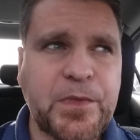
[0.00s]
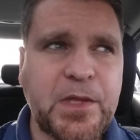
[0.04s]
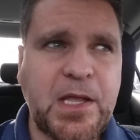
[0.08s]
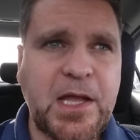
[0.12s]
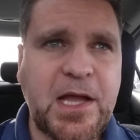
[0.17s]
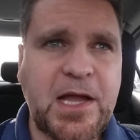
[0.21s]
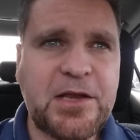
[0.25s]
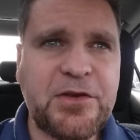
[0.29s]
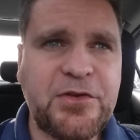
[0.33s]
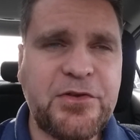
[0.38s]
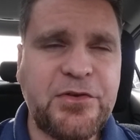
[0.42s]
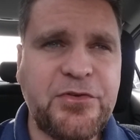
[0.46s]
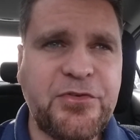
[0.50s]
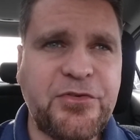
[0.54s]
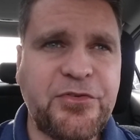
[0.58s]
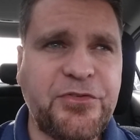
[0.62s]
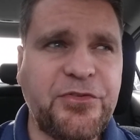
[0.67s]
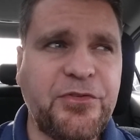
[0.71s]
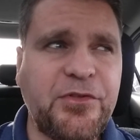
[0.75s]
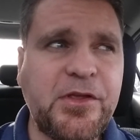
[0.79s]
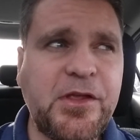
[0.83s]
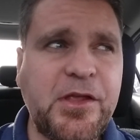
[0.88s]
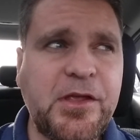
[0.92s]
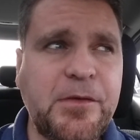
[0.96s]

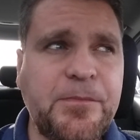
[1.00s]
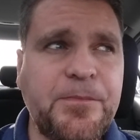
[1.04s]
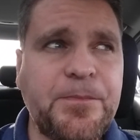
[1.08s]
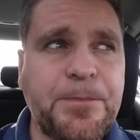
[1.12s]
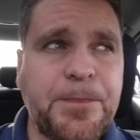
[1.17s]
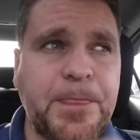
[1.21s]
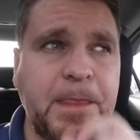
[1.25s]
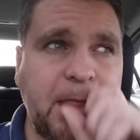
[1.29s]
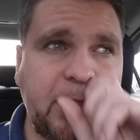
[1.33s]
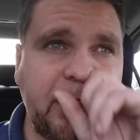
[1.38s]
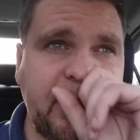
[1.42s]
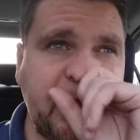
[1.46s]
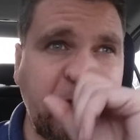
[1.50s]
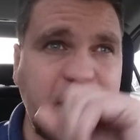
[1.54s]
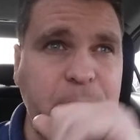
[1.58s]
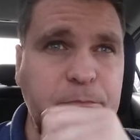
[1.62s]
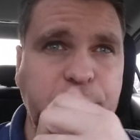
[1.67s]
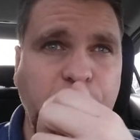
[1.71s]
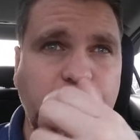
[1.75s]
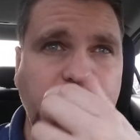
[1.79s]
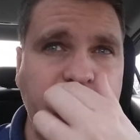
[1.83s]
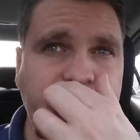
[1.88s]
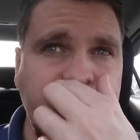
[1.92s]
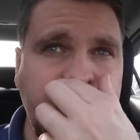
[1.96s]
consciously at that
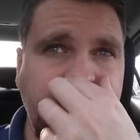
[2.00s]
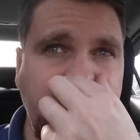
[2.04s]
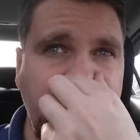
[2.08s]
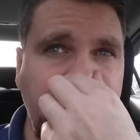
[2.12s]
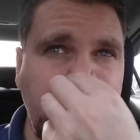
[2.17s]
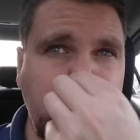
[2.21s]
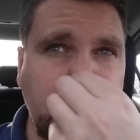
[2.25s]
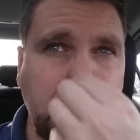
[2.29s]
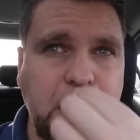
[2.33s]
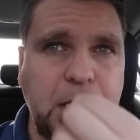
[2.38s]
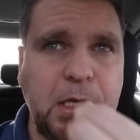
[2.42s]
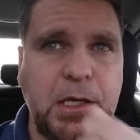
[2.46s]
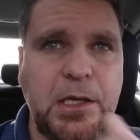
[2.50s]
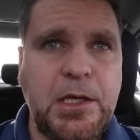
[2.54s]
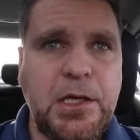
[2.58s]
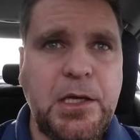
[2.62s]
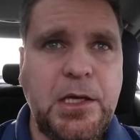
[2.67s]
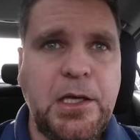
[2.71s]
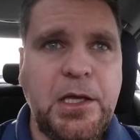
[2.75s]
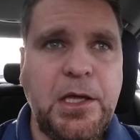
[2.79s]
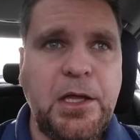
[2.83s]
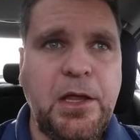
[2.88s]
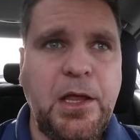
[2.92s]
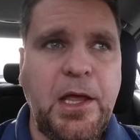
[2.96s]
point that
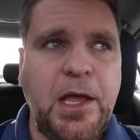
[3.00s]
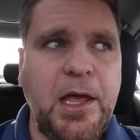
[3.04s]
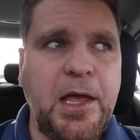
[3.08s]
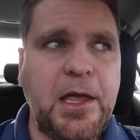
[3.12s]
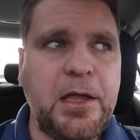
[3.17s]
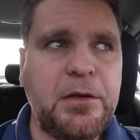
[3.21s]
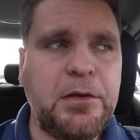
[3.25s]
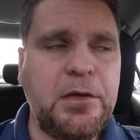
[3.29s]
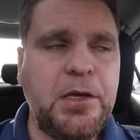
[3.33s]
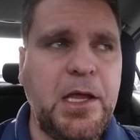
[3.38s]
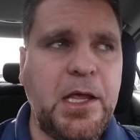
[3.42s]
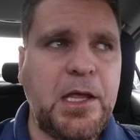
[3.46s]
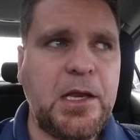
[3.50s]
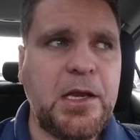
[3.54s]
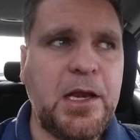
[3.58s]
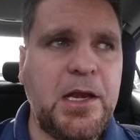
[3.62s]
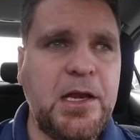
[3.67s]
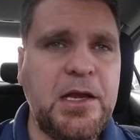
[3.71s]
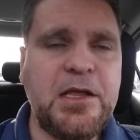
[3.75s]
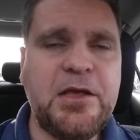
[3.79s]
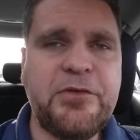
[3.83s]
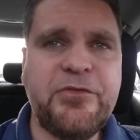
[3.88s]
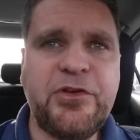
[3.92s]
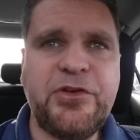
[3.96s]
at
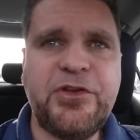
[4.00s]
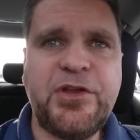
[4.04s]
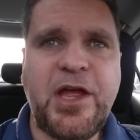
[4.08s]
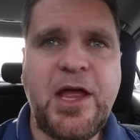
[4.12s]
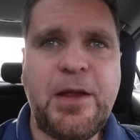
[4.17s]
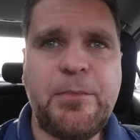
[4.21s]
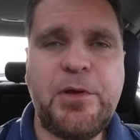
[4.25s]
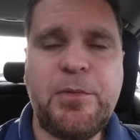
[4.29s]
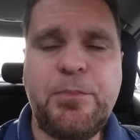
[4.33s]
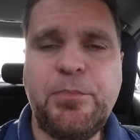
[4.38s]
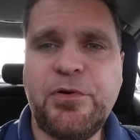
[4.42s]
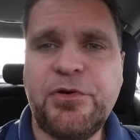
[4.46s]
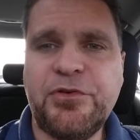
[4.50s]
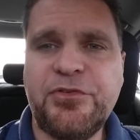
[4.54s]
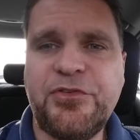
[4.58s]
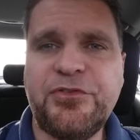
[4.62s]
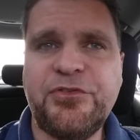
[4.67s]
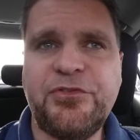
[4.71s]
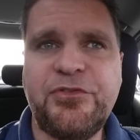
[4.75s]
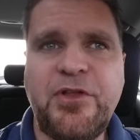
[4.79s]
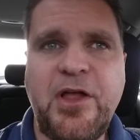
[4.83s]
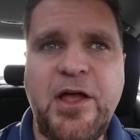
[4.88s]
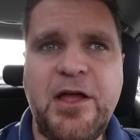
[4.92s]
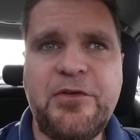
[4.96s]
any given time, a
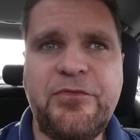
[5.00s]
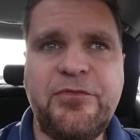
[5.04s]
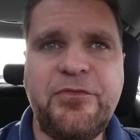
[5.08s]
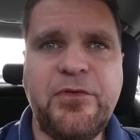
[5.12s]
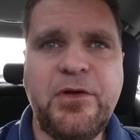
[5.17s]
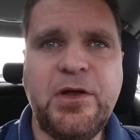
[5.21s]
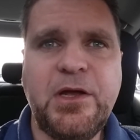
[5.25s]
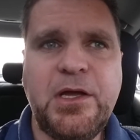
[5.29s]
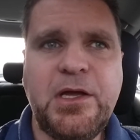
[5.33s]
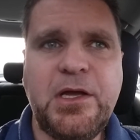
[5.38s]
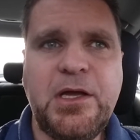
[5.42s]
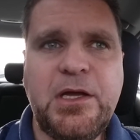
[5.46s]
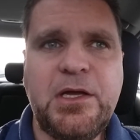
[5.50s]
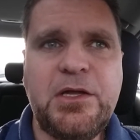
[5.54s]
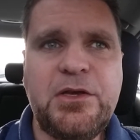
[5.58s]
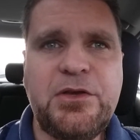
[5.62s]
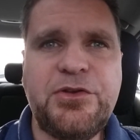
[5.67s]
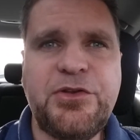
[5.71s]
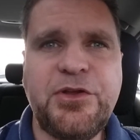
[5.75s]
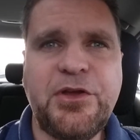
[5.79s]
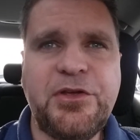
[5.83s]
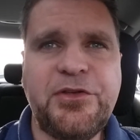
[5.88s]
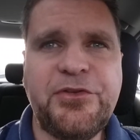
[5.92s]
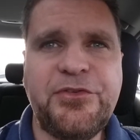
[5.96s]
person's life
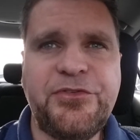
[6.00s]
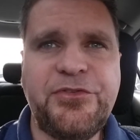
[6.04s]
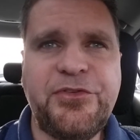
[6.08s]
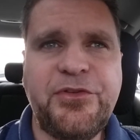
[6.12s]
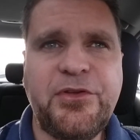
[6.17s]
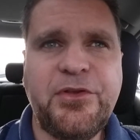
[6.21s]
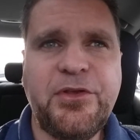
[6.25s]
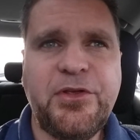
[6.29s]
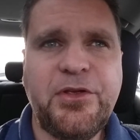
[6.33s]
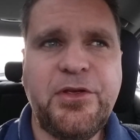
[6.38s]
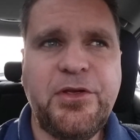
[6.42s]
does